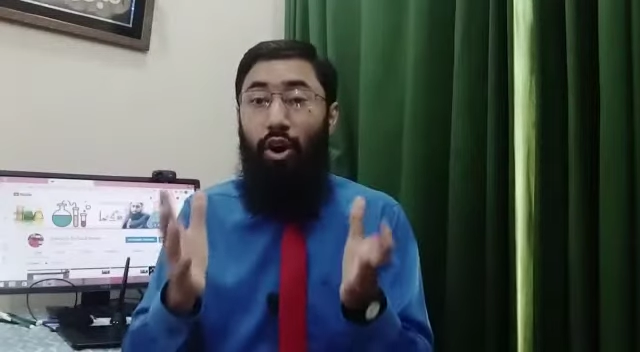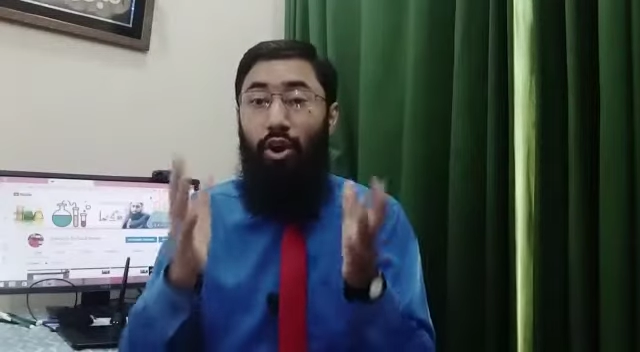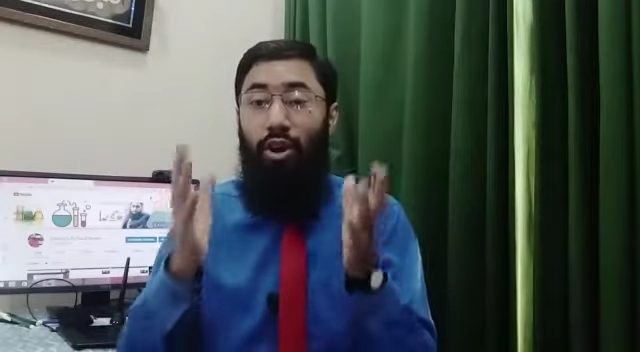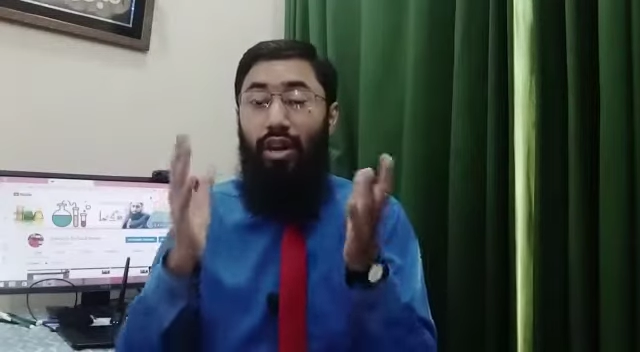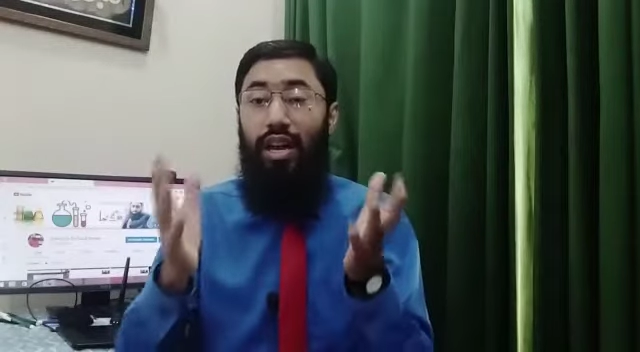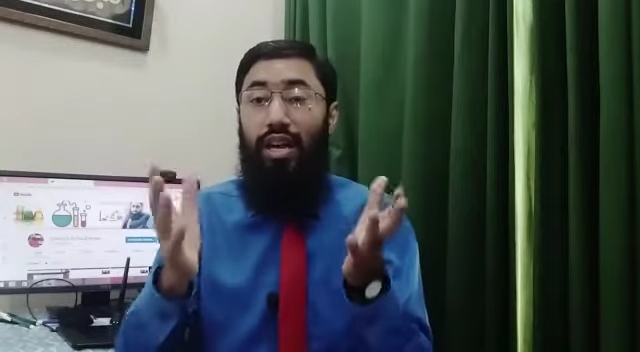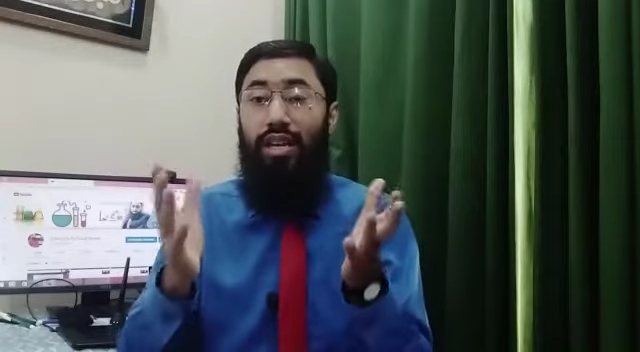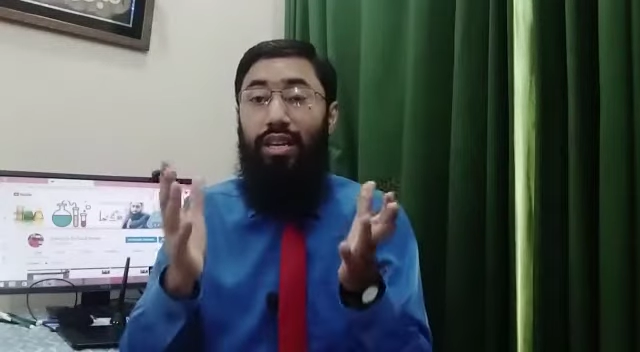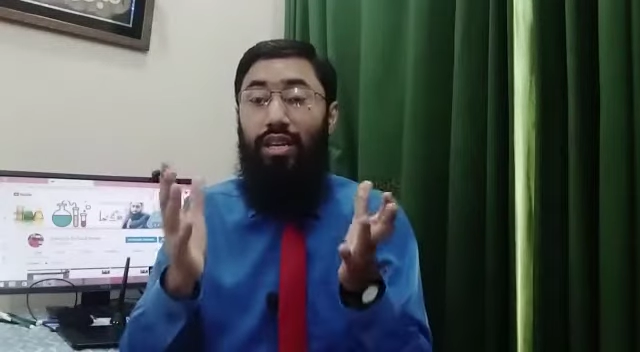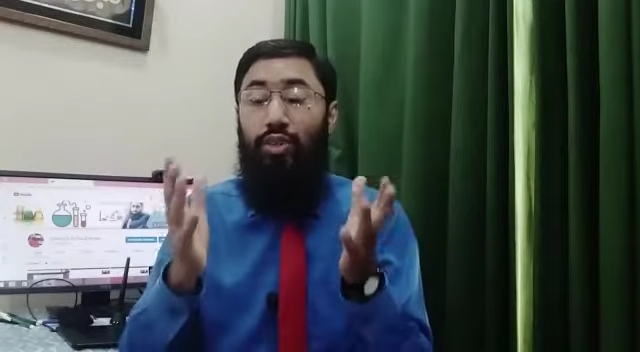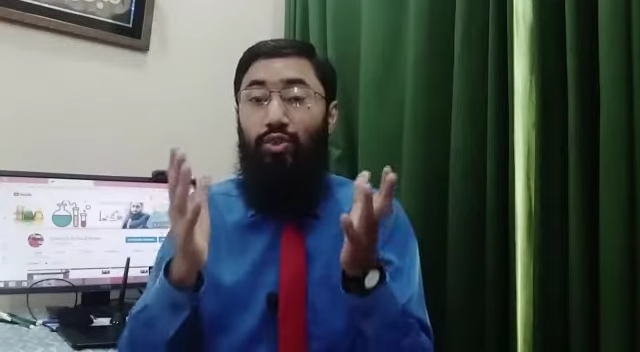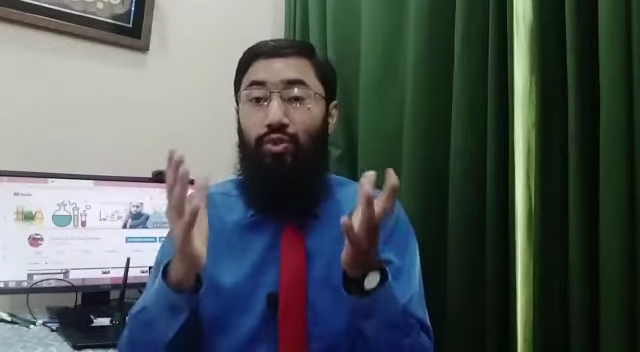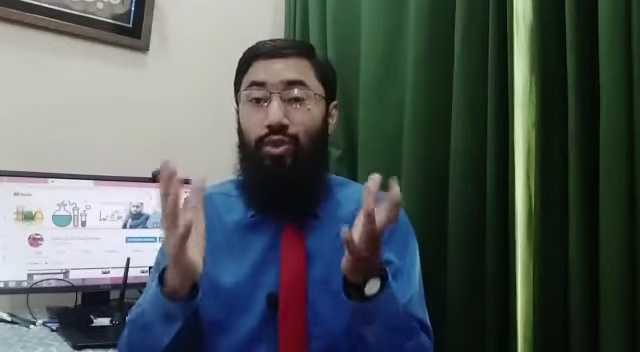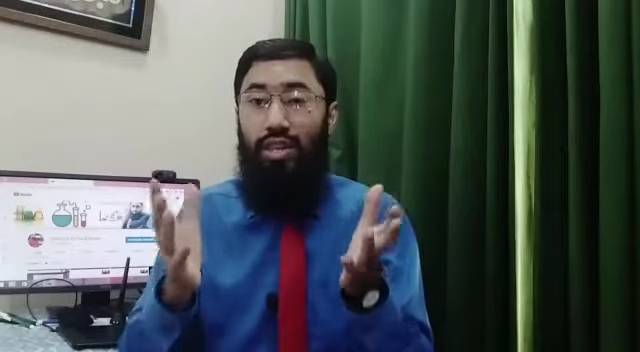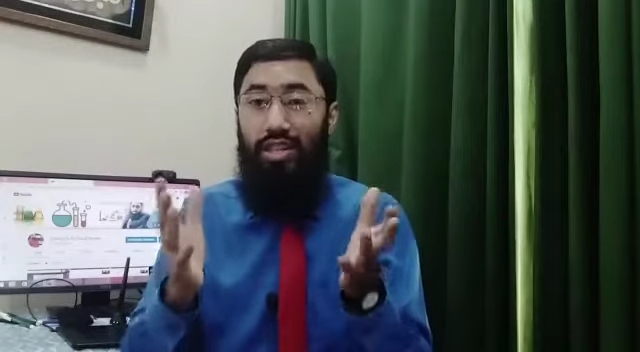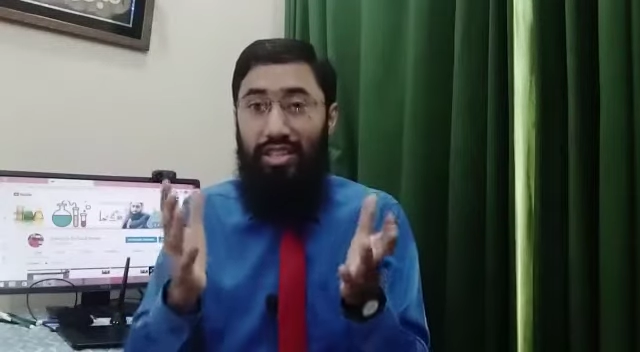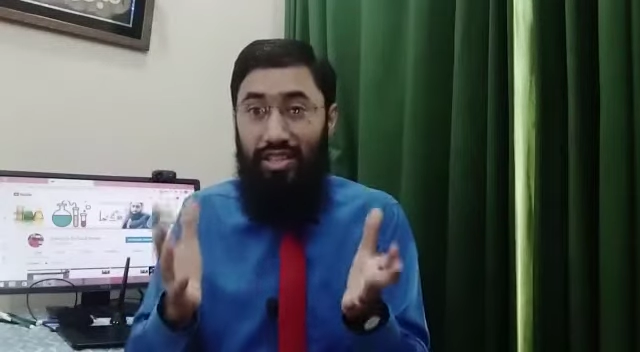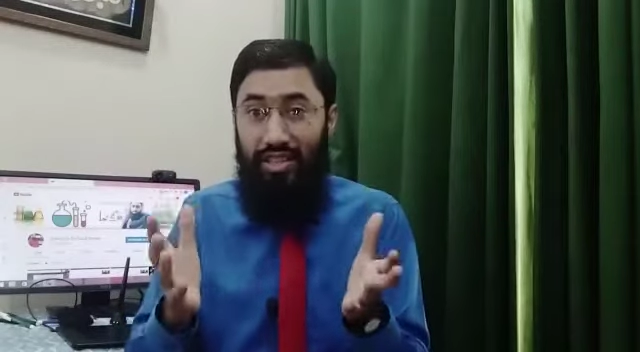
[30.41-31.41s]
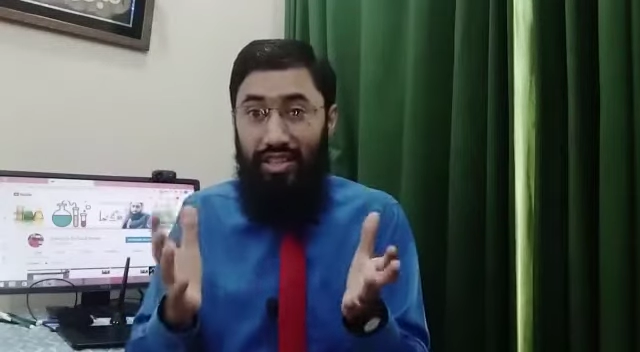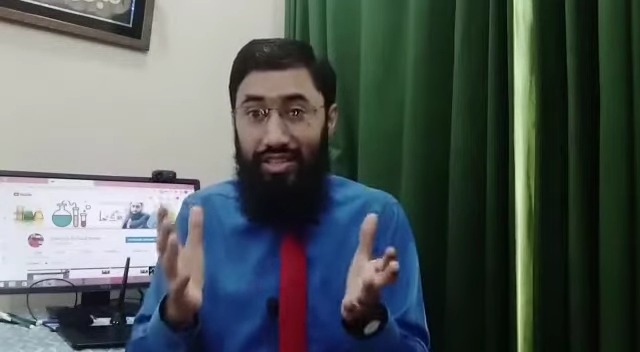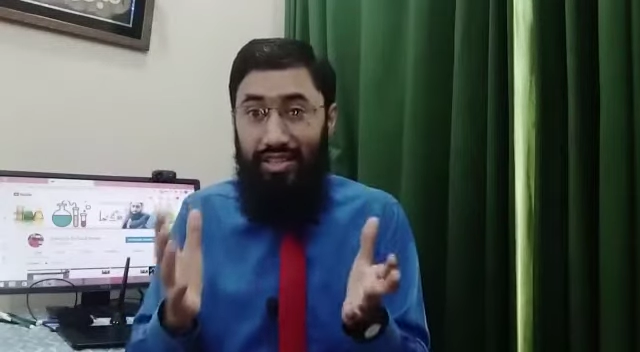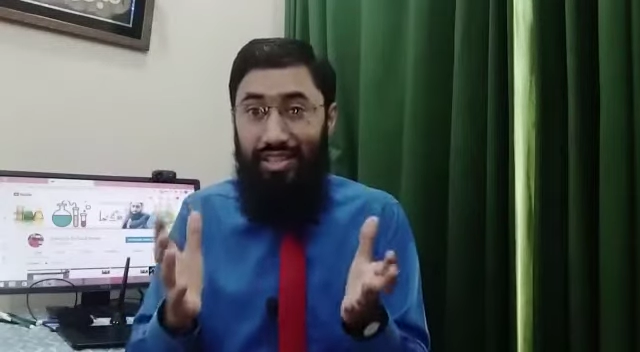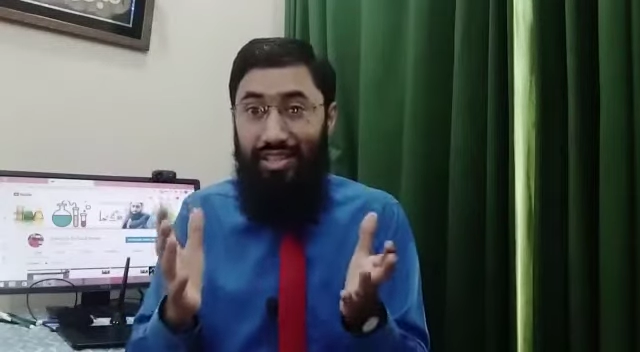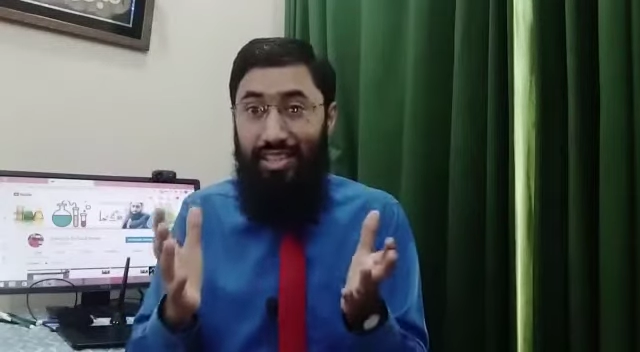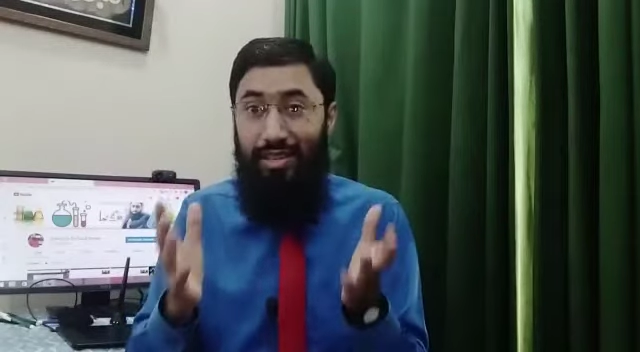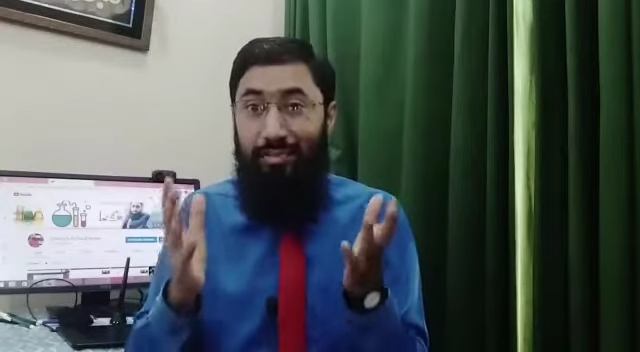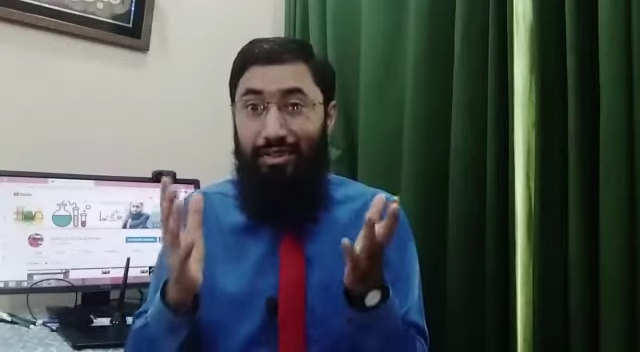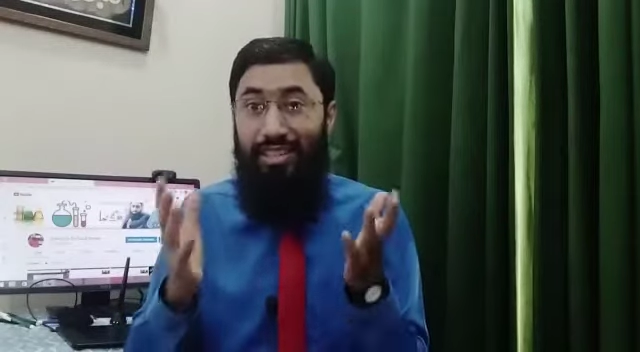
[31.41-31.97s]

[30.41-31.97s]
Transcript: Online educational system